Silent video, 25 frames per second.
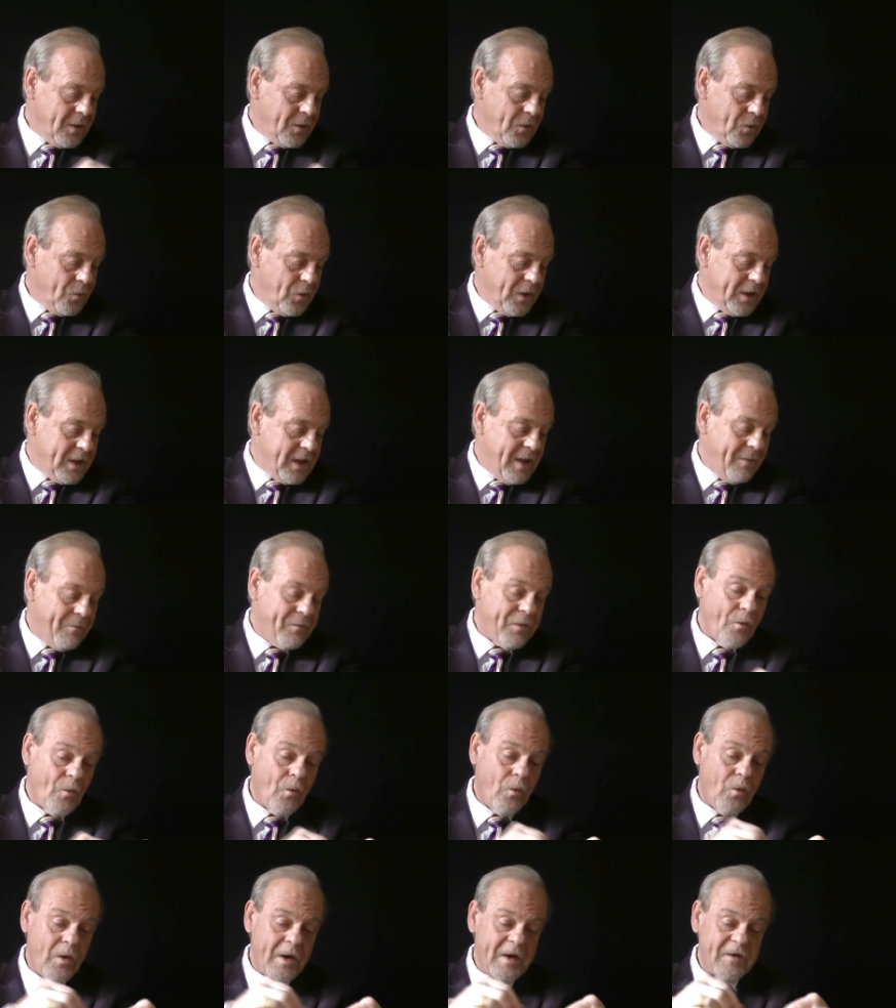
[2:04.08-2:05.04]
We
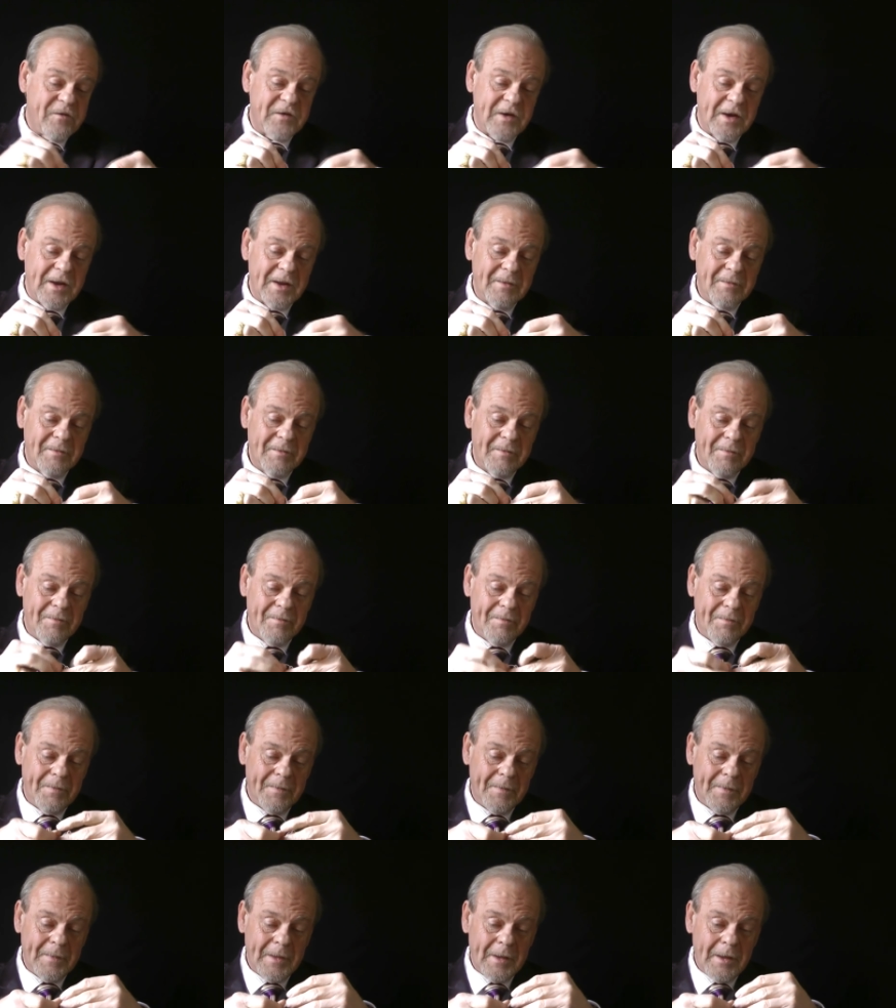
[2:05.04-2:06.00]
keep wishing.
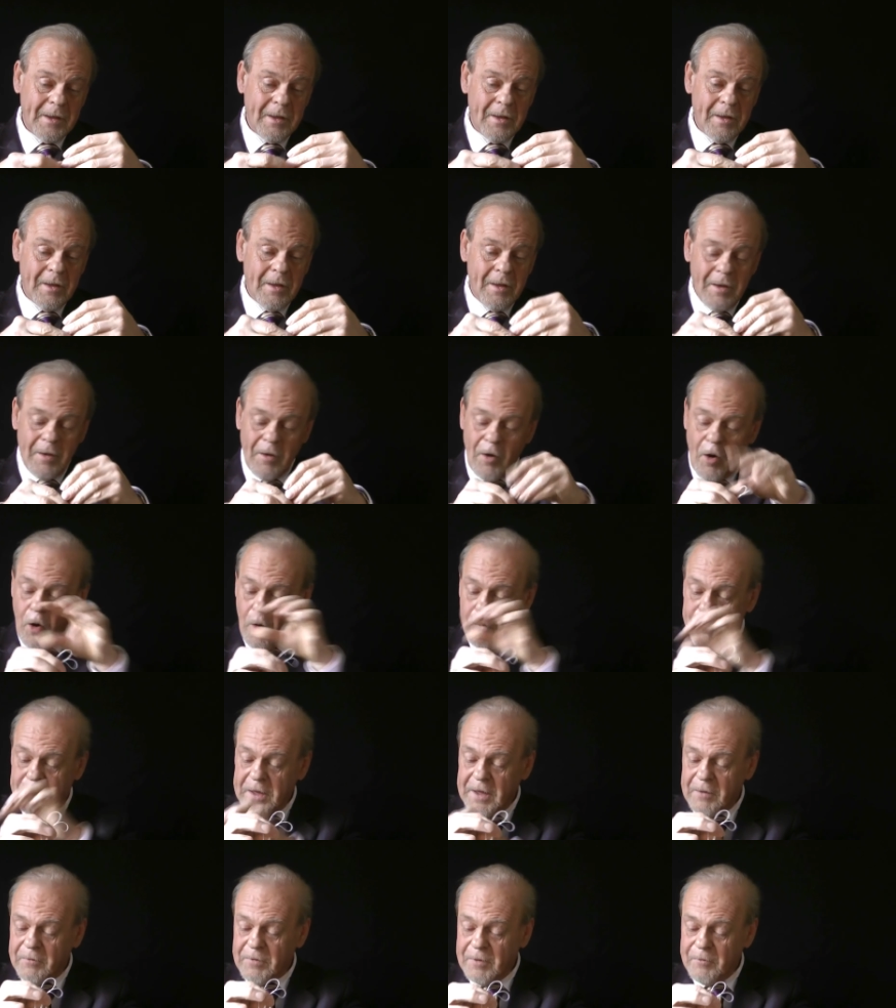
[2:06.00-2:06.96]

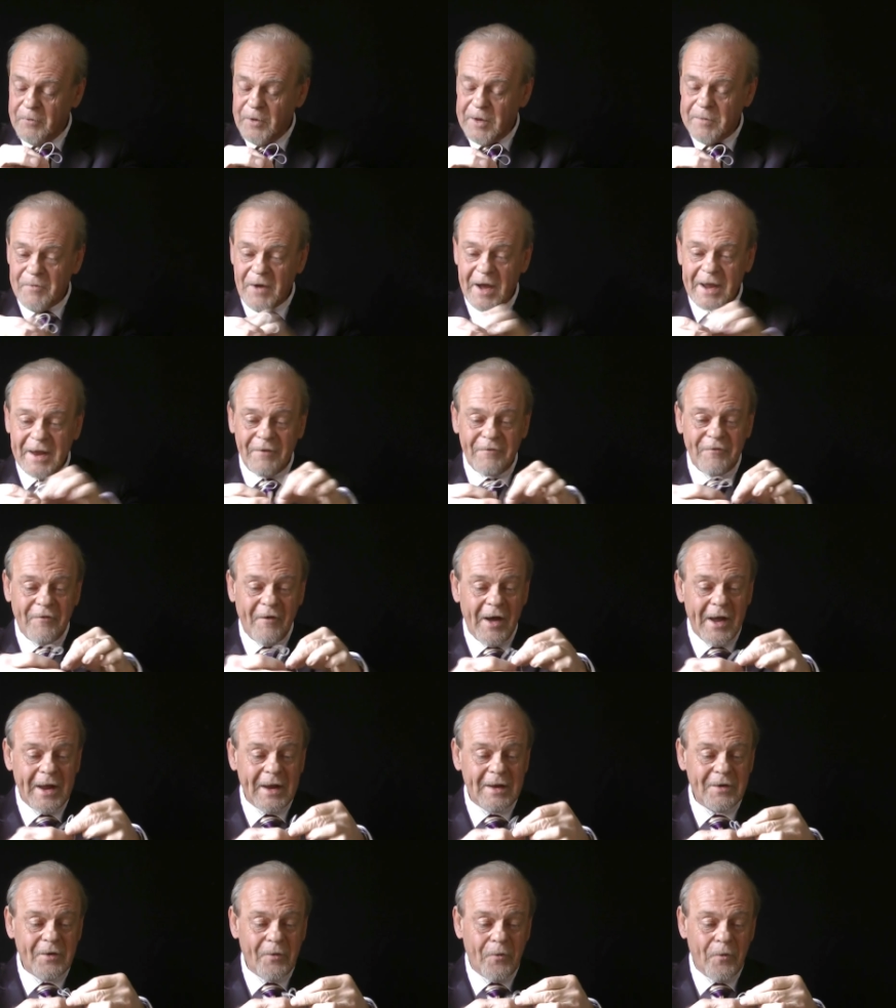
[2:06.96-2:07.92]
Hoping that we might
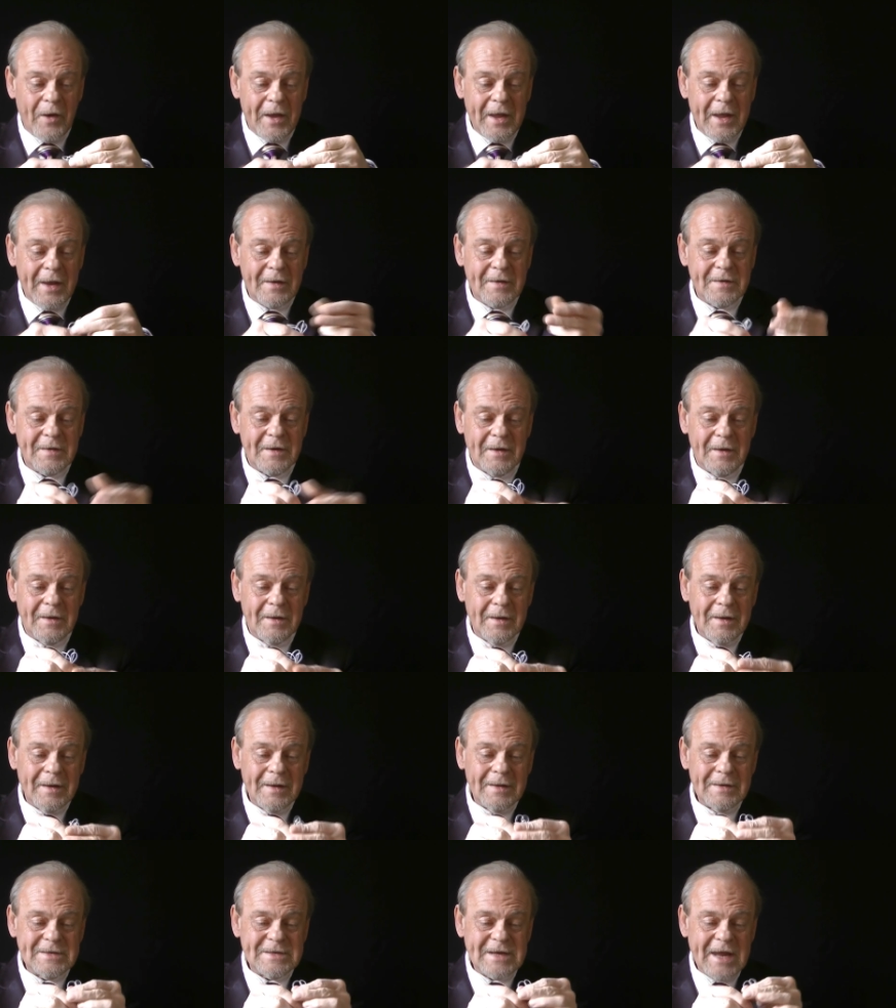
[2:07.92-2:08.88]
find a way to
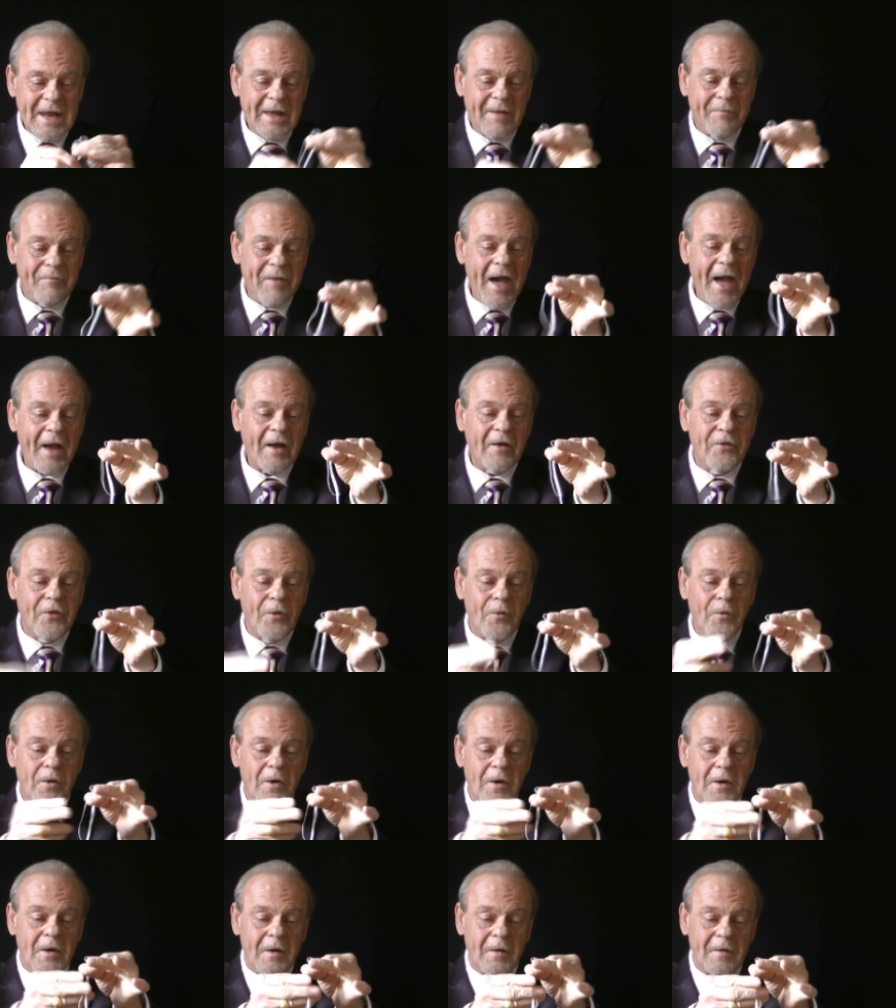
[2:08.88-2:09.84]
take back the
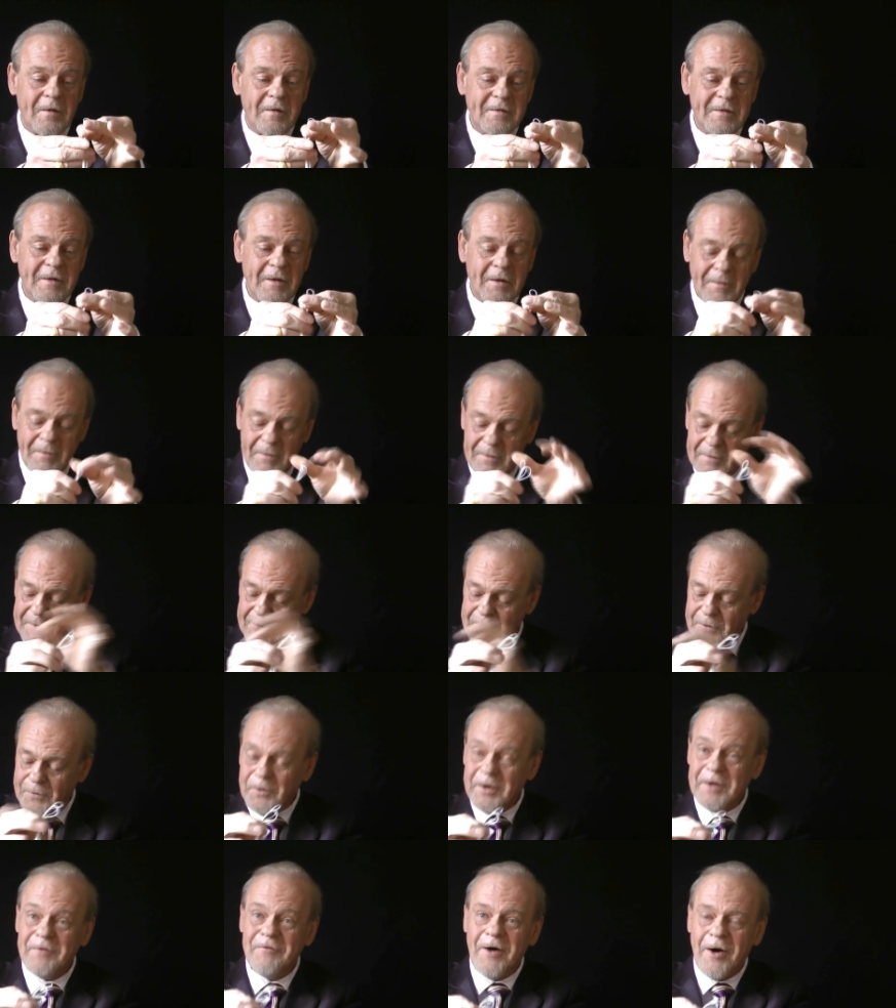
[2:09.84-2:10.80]
words that
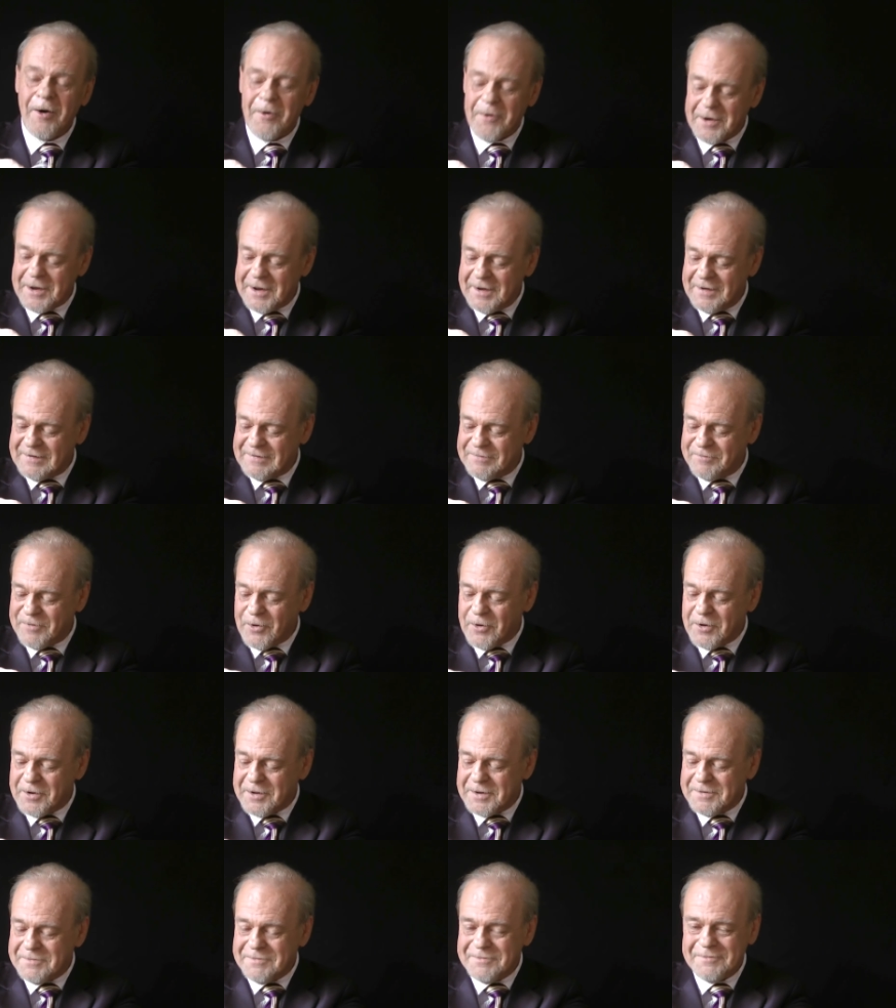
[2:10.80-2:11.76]
we've already
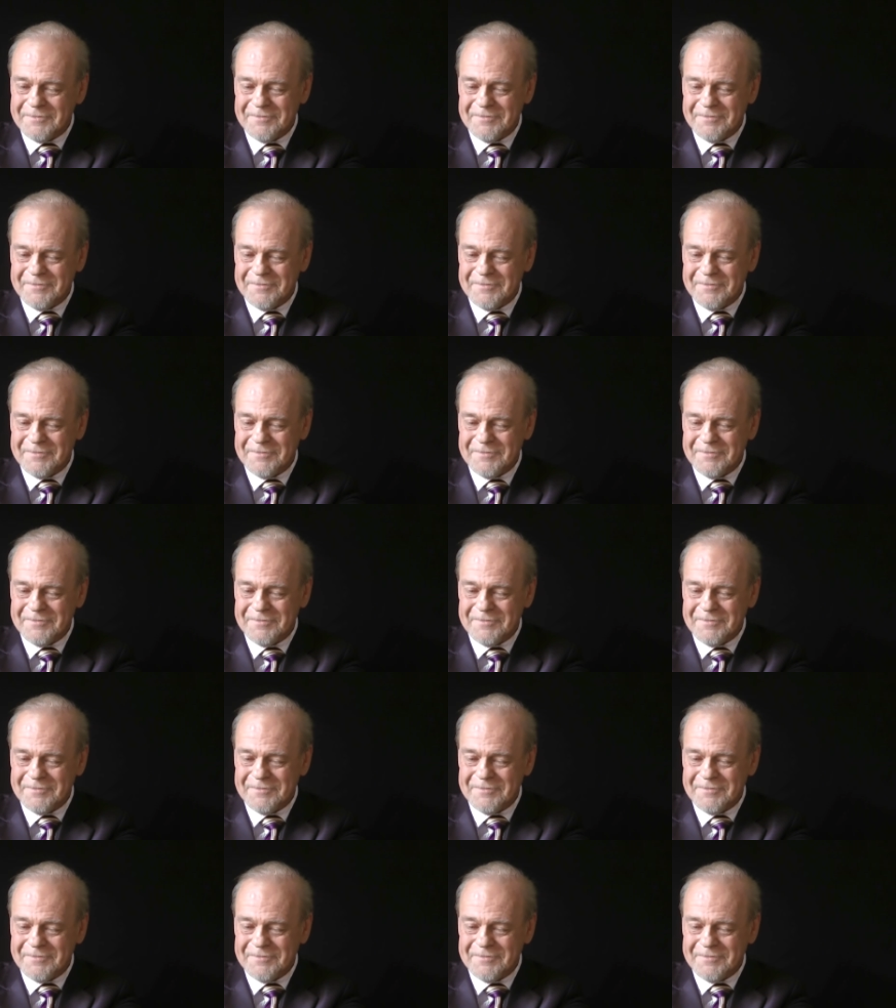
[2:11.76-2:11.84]
spoken.